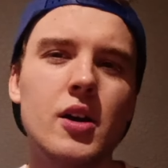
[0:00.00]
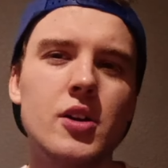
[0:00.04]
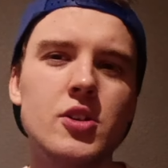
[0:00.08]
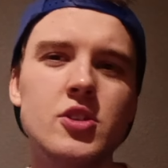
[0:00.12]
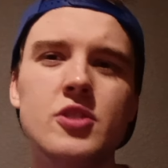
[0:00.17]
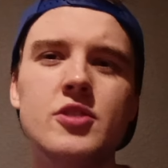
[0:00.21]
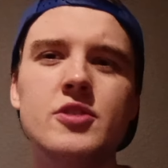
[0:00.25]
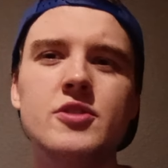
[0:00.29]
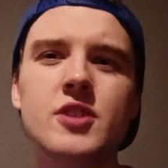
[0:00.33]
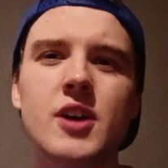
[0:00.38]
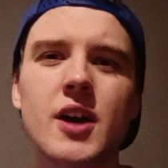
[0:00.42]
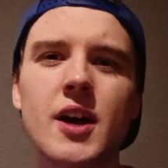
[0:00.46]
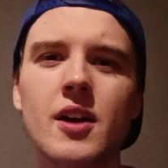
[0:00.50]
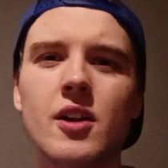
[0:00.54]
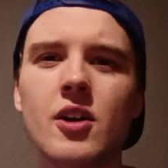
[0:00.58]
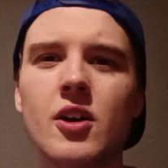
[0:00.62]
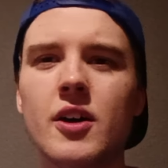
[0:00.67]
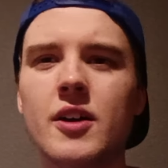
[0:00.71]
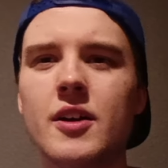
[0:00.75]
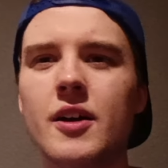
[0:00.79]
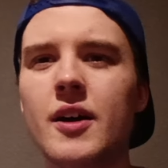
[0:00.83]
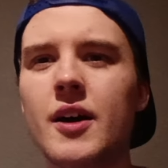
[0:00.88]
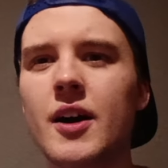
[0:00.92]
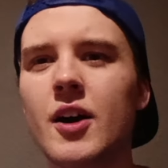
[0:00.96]
just
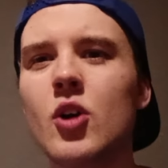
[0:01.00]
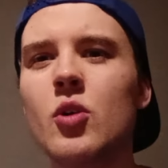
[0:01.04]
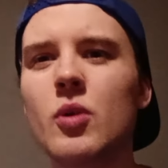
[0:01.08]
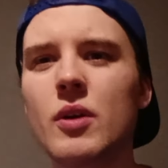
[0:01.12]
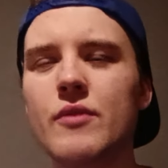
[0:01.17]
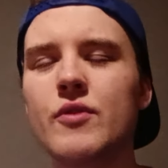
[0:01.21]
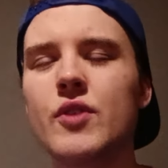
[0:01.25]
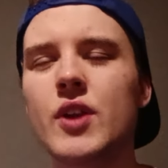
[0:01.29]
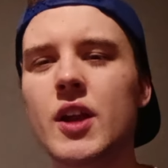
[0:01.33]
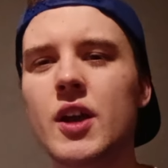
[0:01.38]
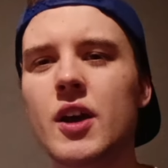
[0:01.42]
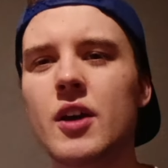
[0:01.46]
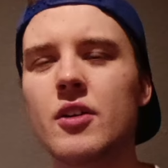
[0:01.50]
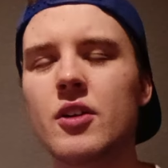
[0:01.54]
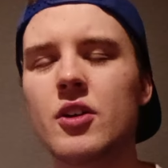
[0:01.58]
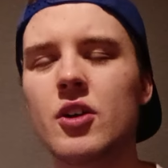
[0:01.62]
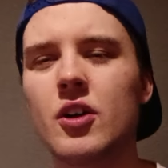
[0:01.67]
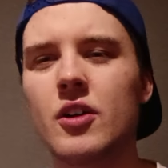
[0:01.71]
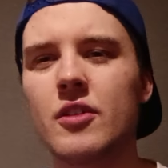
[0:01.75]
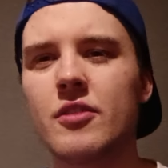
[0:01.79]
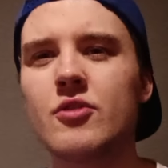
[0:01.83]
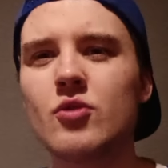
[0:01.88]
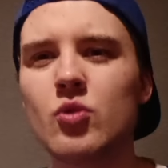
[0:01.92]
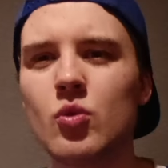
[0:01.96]
a quick video,
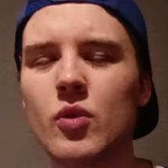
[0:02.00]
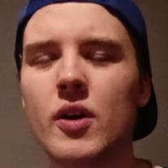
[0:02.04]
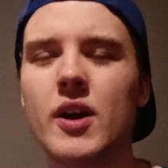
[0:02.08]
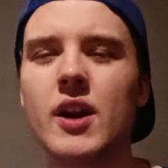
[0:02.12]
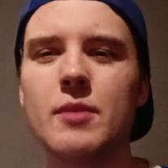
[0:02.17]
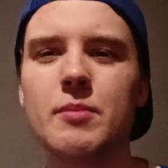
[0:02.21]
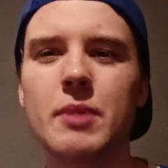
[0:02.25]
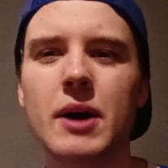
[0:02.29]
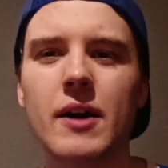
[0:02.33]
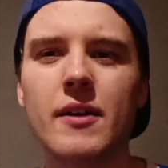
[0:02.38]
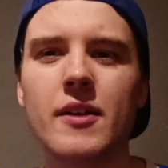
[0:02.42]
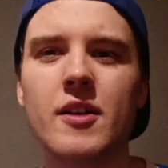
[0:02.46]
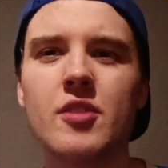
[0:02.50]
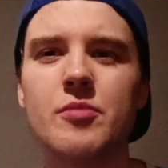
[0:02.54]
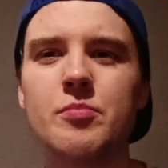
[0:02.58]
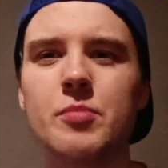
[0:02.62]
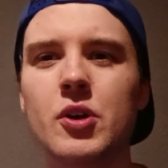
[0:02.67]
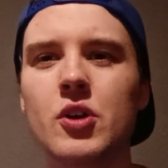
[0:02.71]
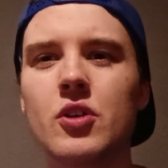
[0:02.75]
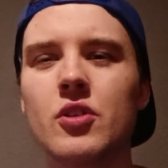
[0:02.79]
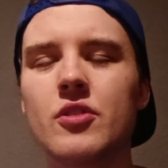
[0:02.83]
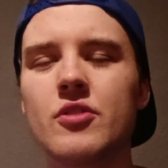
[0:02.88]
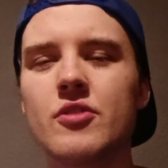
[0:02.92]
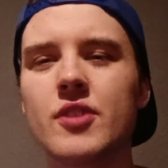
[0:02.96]
guys, talking about this,
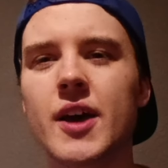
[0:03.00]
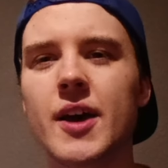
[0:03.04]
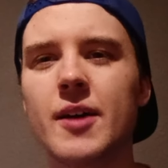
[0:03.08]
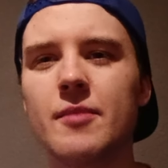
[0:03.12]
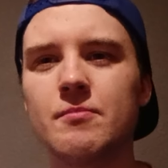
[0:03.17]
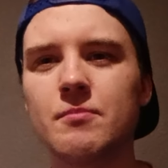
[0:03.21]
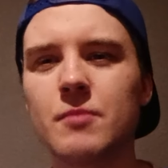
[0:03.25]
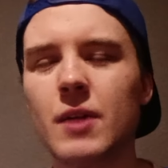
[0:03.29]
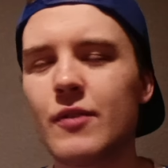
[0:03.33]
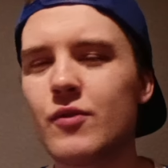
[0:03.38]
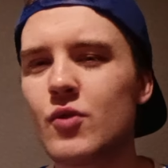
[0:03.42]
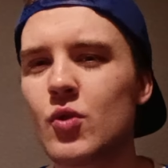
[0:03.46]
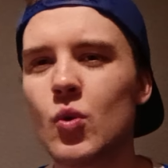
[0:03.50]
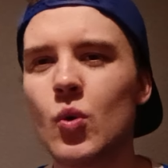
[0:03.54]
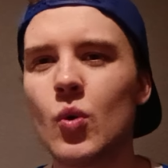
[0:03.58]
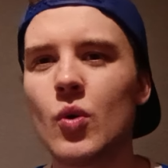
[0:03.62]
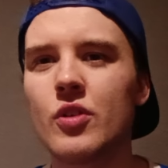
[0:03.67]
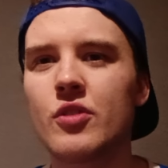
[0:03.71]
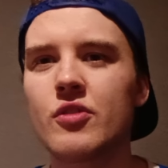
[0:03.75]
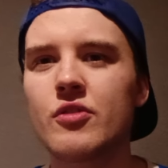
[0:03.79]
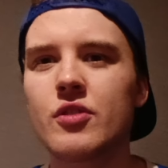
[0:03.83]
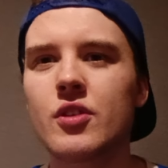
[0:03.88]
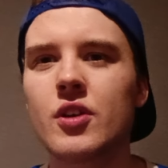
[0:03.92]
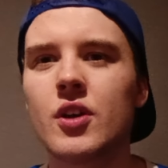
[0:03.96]
because, of
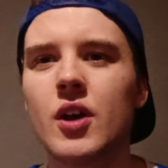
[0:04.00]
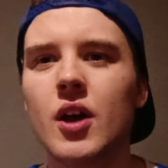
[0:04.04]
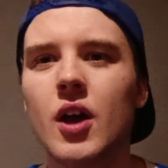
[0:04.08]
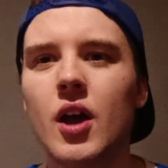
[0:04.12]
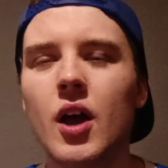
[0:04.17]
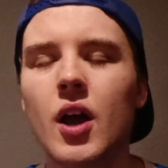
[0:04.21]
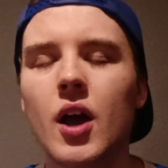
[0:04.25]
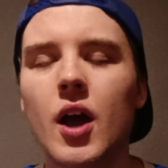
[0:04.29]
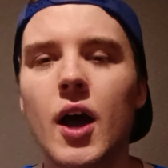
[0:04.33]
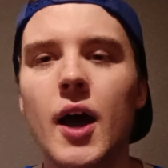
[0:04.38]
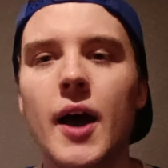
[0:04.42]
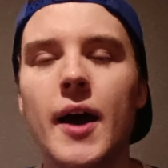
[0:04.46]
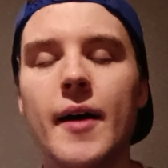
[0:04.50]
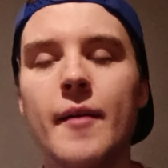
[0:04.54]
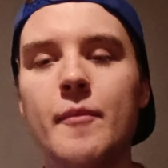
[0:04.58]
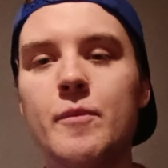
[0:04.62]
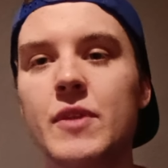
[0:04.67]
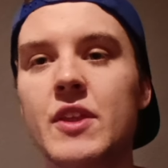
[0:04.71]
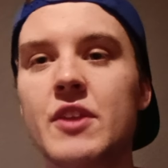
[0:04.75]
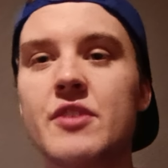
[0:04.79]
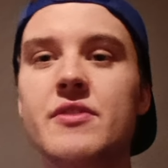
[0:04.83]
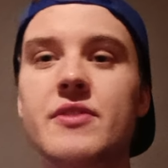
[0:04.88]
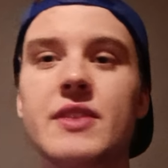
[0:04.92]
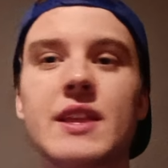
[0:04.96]
course,
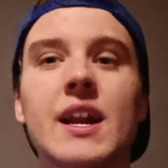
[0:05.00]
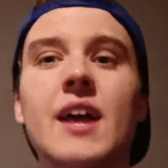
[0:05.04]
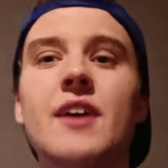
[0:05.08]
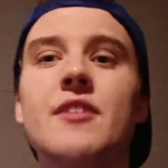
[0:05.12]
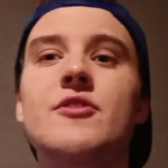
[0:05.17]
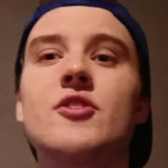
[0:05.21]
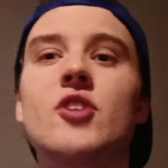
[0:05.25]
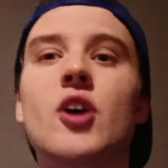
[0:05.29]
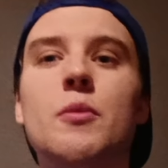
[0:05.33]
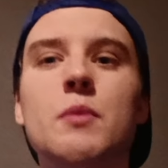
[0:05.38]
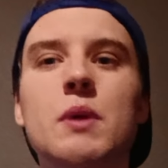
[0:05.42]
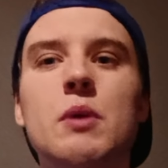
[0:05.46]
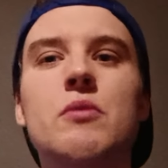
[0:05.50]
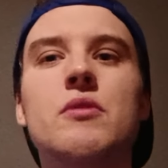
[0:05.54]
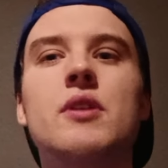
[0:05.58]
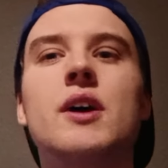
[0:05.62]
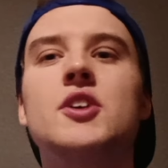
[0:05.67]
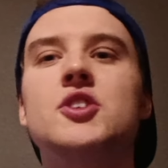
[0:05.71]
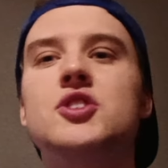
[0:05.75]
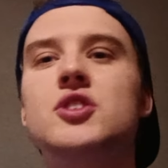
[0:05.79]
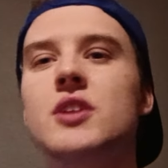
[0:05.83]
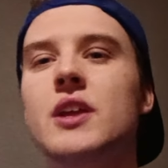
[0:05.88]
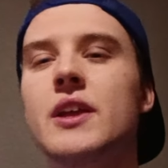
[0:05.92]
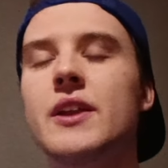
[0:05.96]
the last time we was
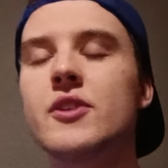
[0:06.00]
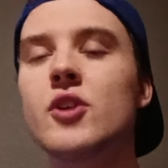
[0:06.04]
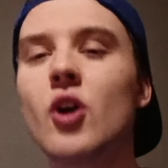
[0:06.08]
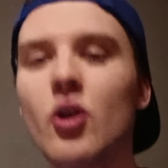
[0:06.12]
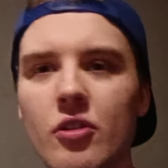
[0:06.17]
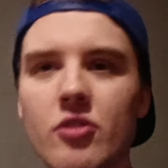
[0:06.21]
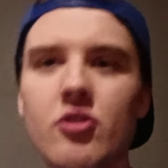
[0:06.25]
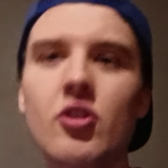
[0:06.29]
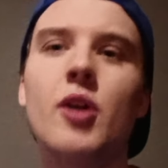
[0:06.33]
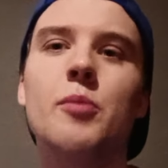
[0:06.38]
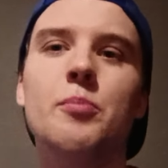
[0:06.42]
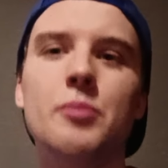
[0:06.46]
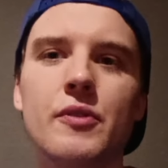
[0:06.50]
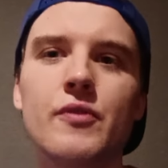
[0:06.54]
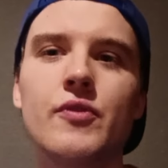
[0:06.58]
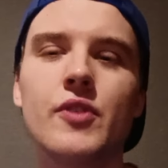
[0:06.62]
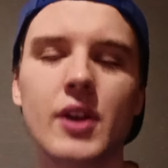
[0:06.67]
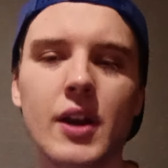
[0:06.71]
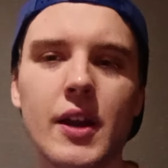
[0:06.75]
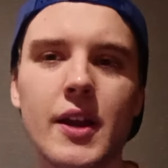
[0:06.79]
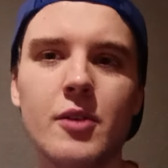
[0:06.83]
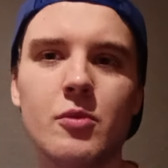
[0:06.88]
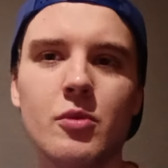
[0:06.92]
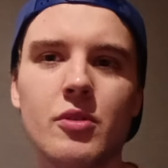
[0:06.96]
actually not top of
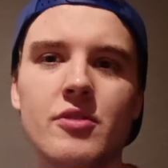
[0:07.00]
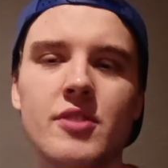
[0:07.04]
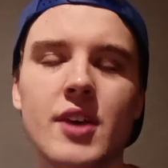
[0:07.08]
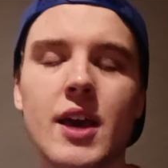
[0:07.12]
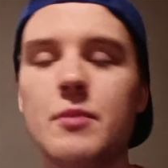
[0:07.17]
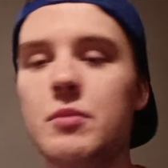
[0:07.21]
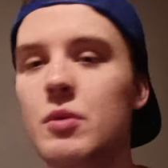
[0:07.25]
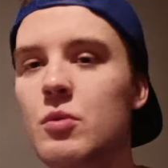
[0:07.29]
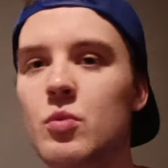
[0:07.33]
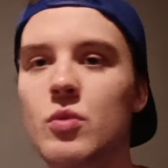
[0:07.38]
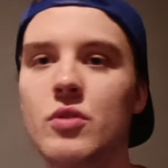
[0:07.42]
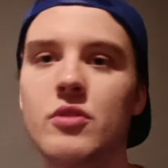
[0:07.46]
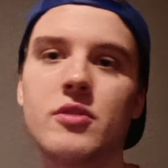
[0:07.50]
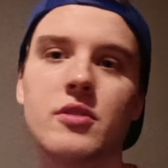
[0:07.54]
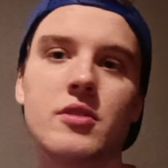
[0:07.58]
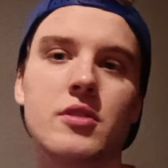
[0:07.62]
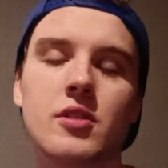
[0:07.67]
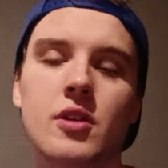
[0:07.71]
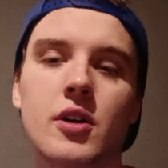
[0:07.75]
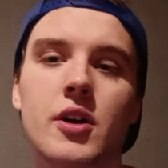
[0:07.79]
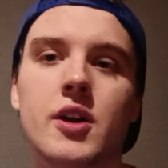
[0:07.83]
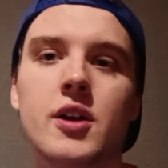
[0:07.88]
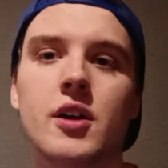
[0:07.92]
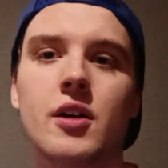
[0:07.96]
the League One table was
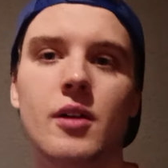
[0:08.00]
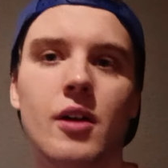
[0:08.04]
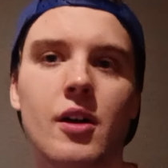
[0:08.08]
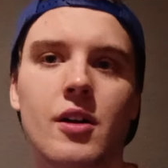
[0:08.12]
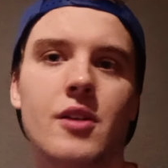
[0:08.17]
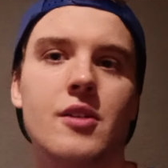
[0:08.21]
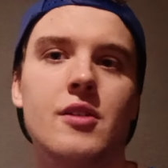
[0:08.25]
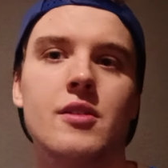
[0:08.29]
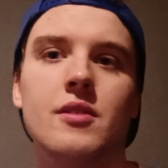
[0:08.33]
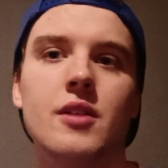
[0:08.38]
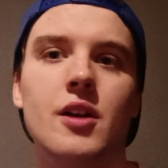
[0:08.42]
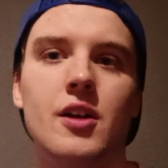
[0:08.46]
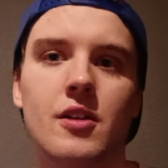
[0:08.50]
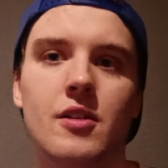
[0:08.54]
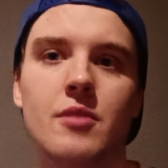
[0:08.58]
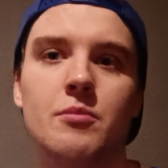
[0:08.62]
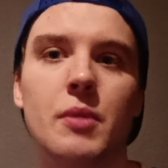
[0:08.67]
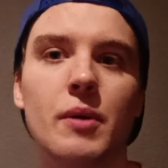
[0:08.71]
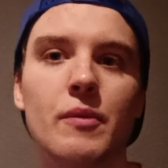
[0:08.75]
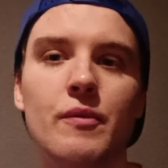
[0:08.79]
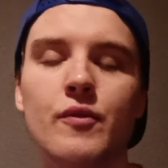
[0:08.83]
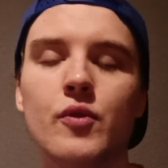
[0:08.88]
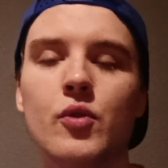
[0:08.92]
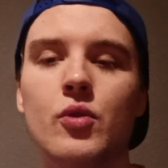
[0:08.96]
like a
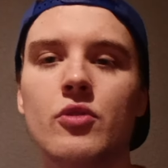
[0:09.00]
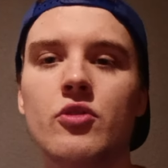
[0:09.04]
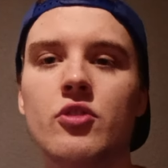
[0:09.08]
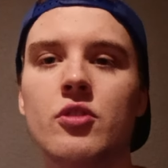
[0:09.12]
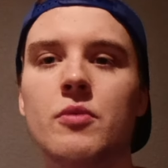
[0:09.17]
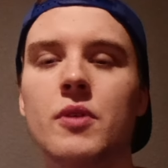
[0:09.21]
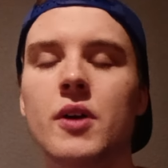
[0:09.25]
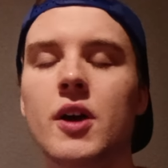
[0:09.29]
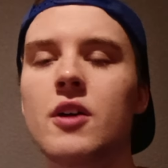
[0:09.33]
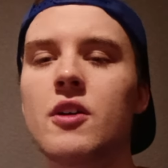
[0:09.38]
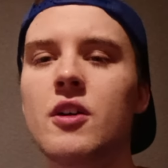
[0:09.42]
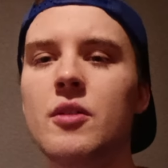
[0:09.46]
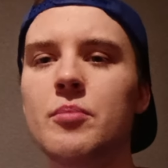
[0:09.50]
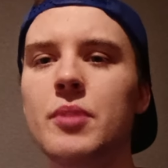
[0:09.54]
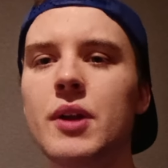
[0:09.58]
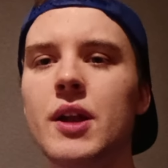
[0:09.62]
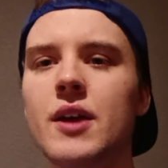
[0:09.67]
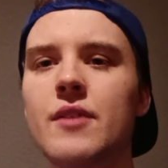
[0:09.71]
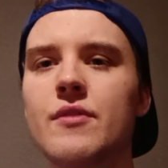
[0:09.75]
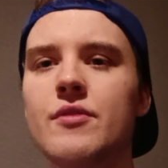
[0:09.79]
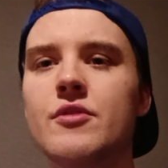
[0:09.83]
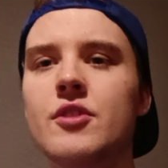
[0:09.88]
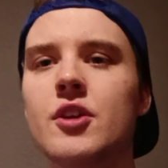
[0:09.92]
month or two ago, I believe.